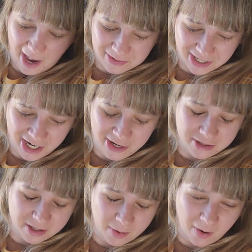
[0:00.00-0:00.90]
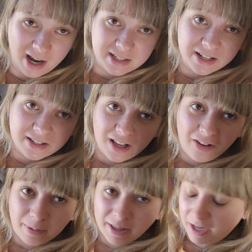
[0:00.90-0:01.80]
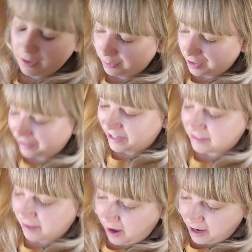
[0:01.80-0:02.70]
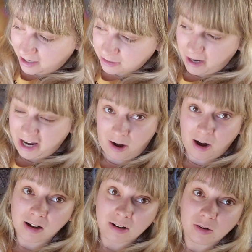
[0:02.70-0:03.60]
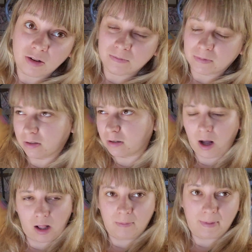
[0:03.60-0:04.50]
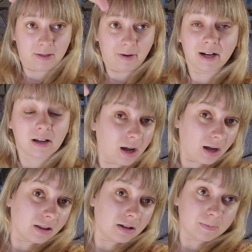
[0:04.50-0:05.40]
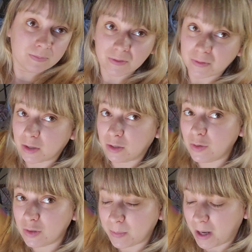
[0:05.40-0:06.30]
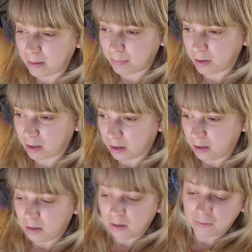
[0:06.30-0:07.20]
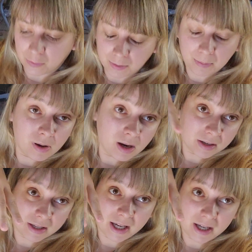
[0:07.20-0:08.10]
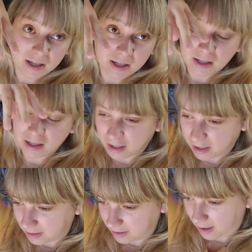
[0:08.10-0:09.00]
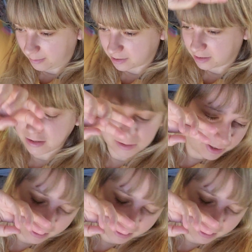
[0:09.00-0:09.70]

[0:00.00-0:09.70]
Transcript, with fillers: I was gonna do some garage sale stuff, but then I realized that I had to write an article, well, column, I had to write a column for the newspaper, for the market, and I was gonna do it